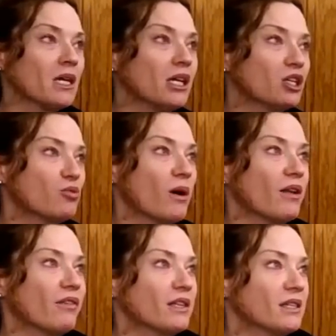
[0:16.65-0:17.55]
Each one
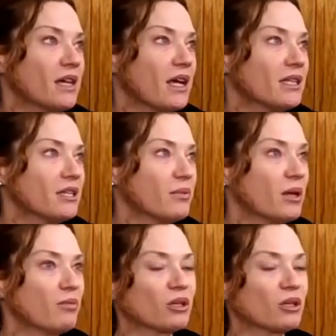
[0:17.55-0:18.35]
of us tends to be